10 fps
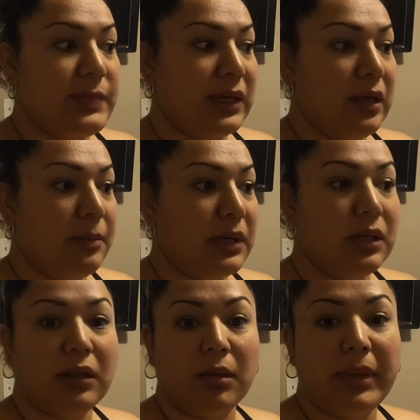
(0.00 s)
picking up in
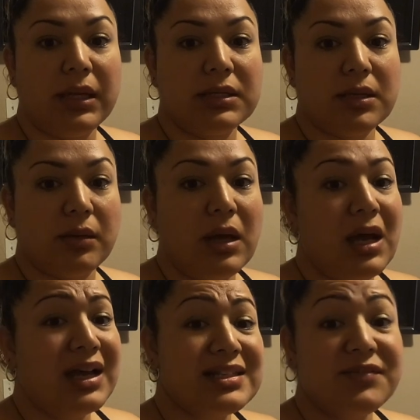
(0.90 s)
a little bit, so
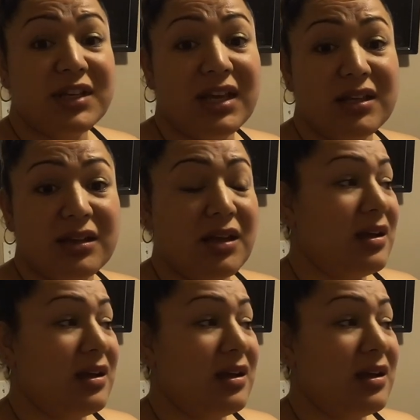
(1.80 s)
I still have to get